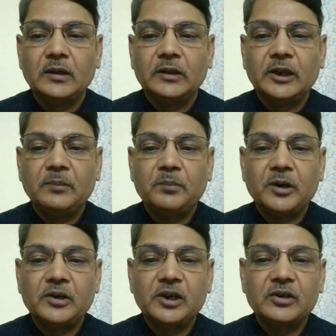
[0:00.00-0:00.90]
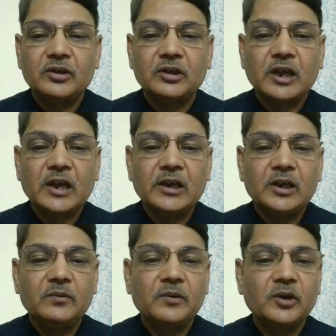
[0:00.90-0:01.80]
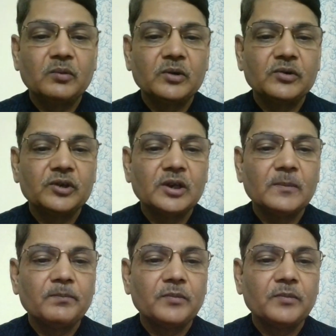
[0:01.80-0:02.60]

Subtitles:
then predict the allele frequency